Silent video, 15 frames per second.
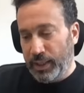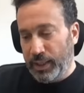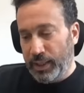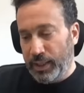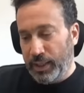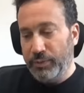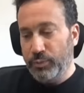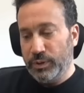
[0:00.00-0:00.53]

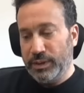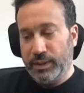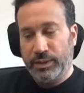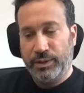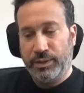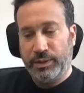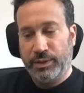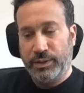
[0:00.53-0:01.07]
LRB was
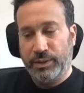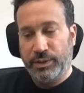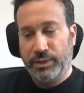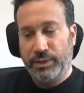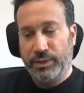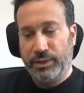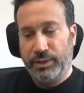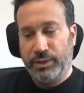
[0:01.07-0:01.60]

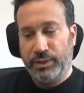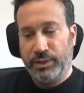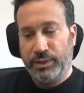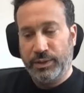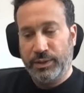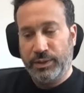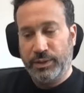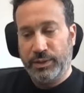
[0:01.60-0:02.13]
exchange rate,
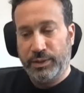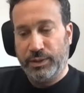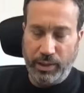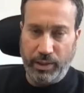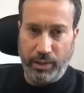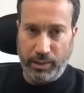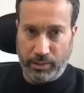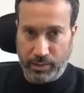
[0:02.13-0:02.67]
and it was
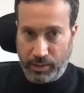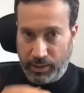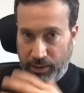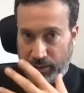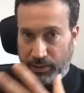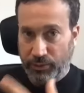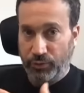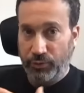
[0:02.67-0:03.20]
looking at the
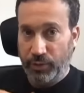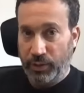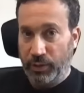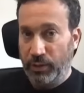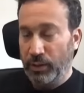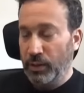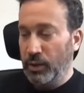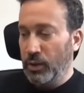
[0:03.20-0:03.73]

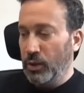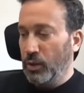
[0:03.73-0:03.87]
history